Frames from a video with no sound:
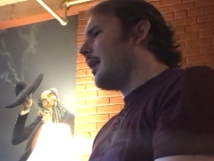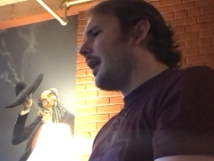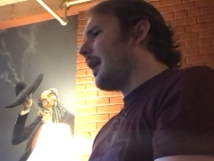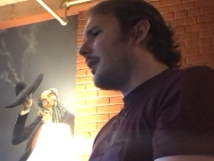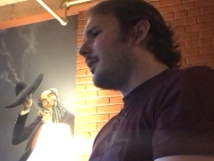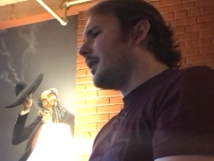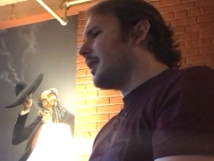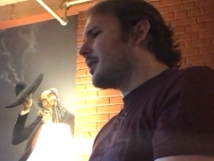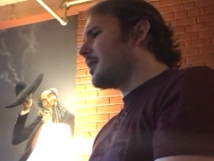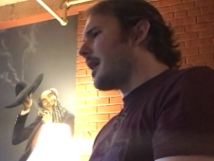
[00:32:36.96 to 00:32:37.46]

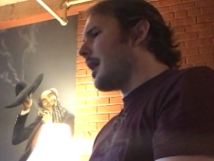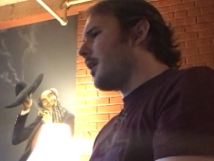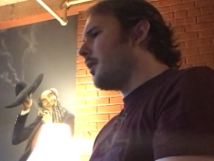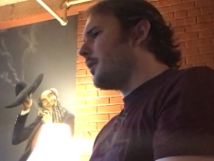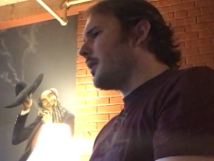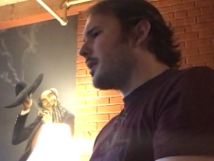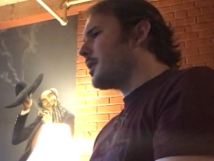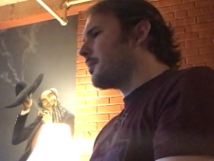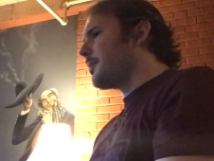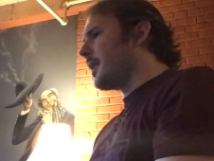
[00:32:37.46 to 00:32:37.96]
And that's how
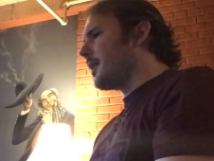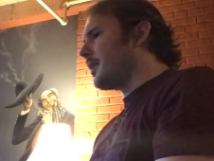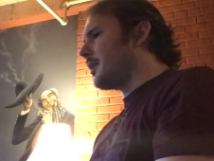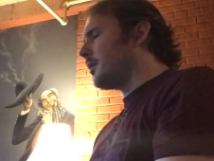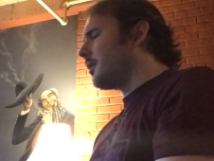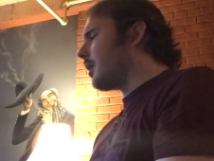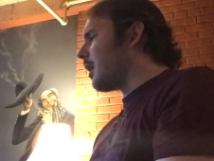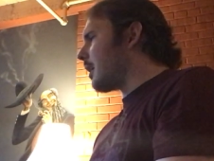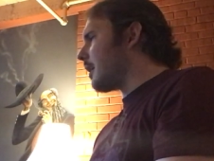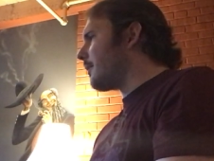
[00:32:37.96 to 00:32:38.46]
we spend
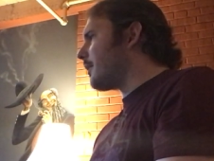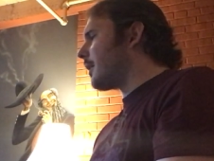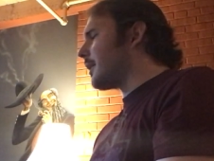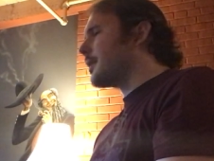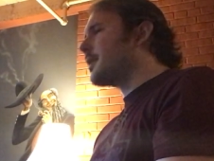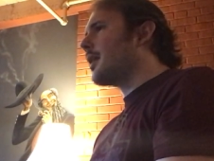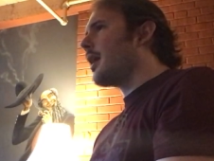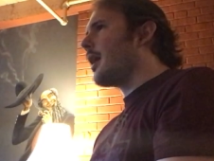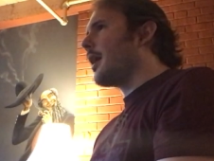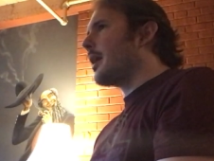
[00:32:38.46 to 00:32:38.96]
a lot of
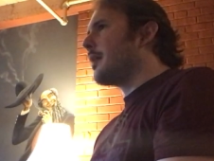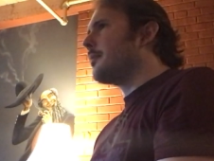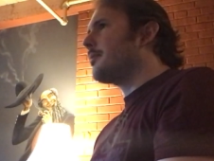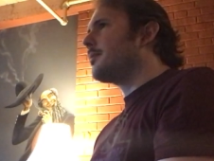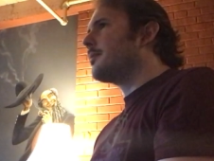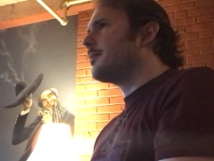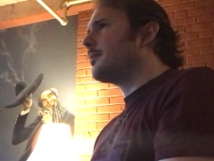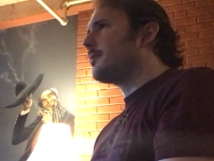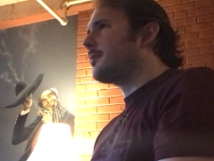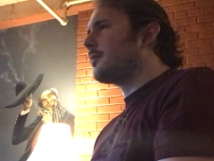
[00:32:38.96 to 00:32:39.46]
our time.
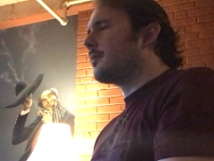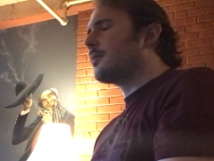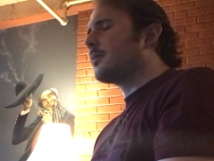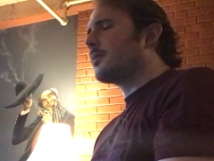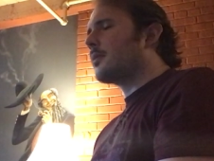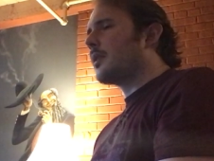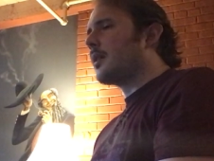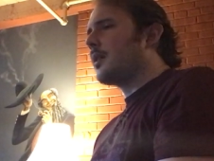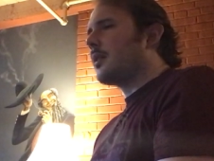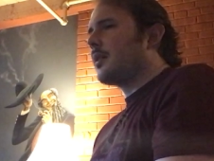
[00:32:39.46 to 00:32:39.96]

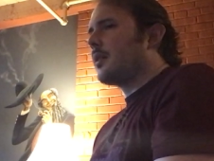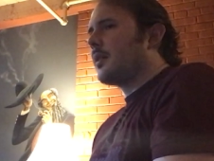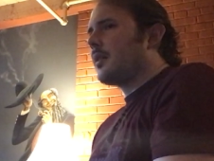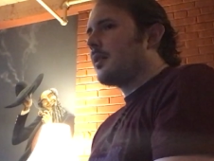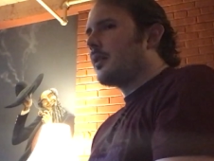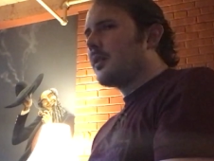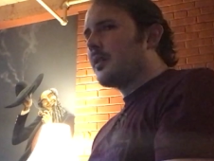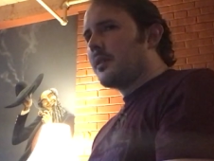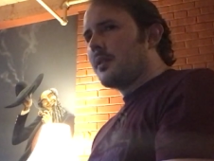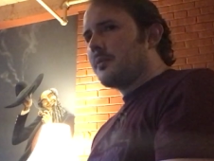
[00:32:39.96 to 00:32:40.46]

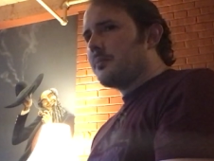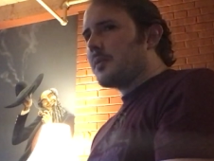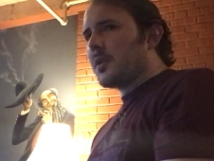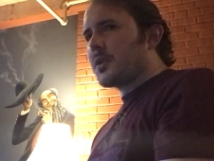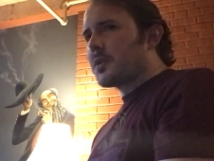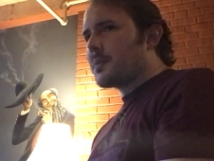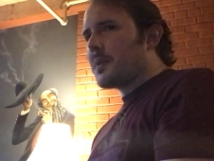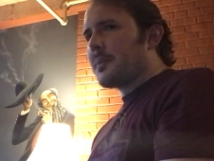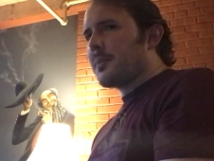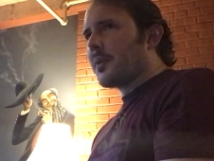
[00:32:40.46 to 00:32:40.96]

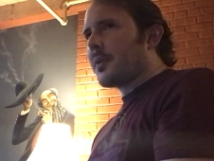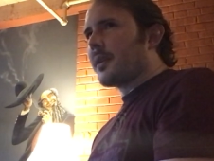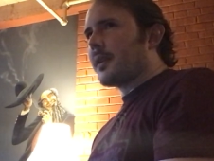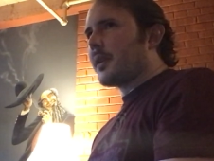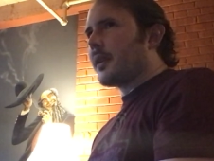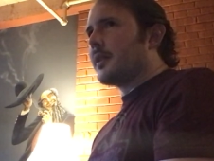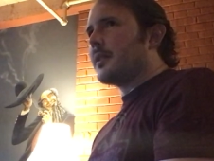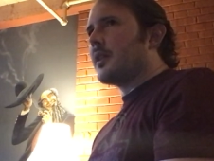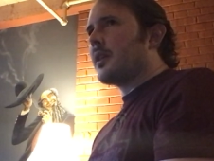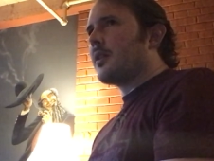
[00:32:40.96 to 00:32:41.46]
Most people
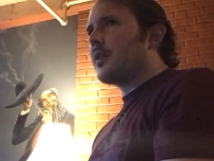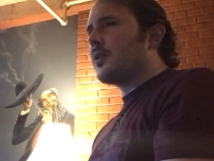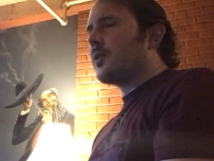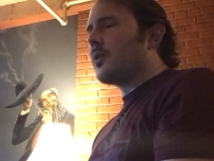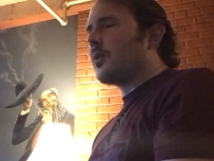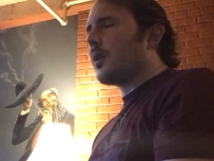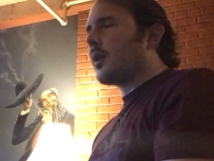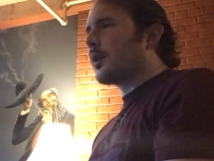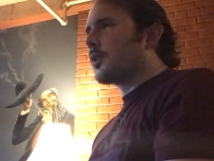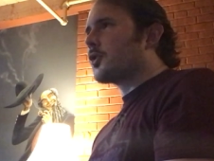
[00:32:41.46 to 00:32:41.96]
that I
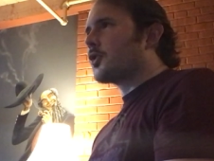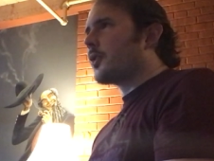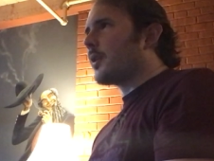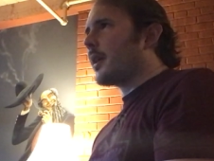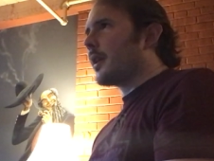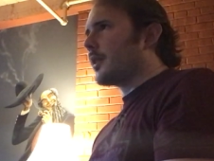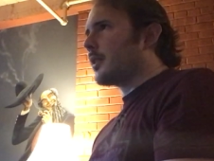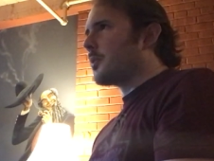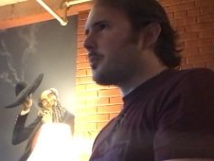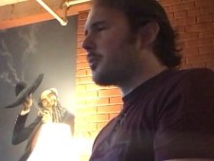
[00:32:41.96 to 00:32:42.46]
know are
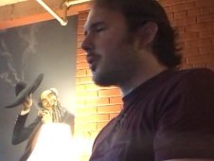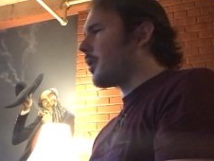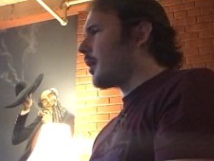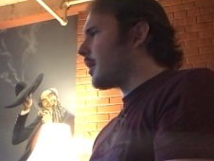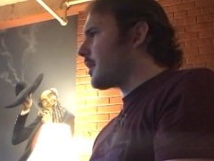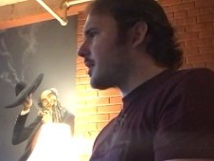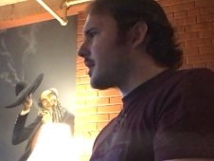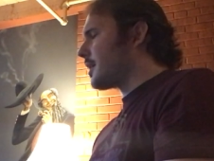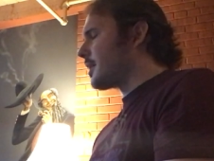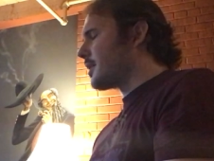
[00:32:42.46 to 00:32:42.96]
trying to
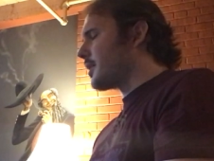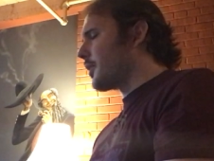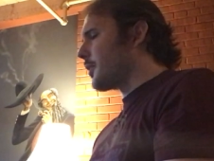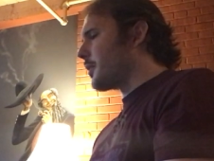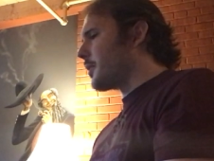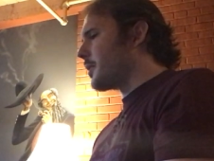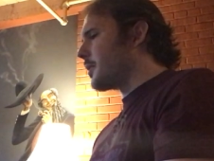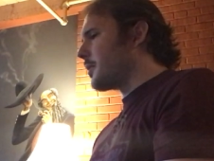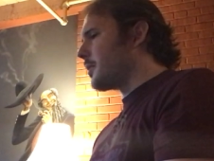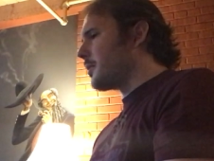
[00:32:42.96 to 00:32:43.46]
process
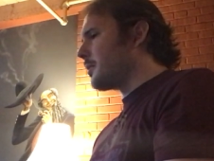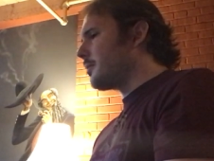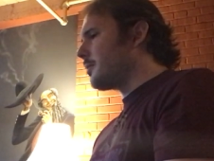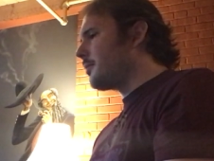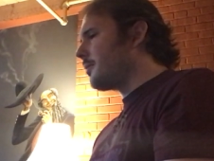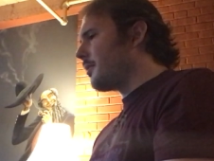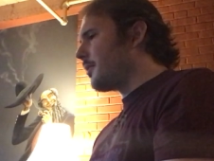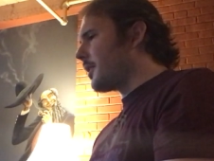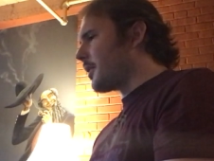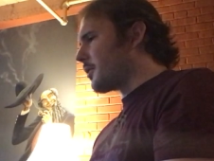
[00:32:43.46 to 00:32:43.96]
through
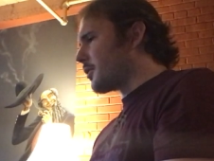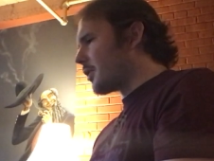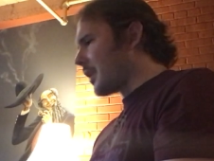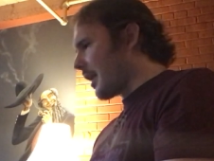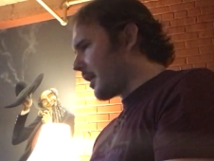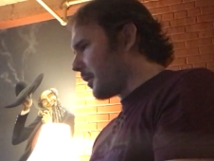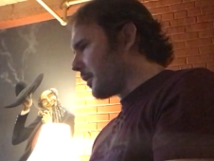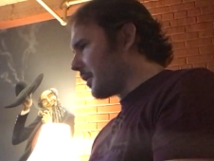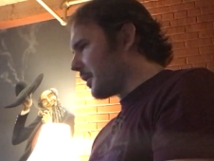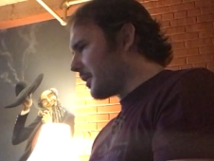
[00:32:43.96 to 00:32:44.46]
their
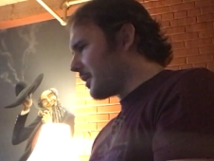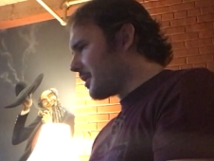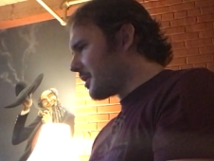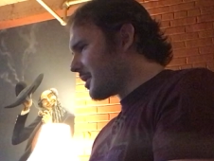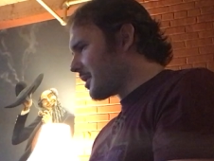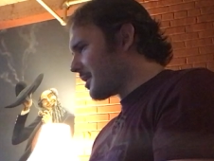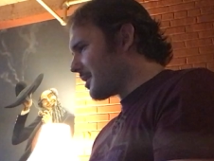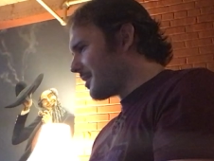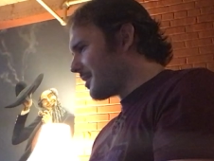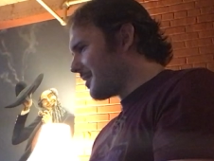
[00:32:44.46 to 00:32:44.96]

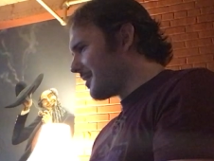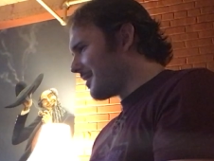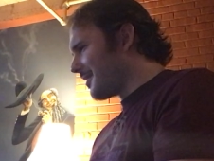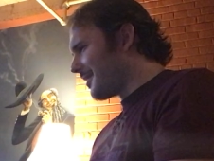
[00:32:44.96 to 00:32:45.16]
childhoods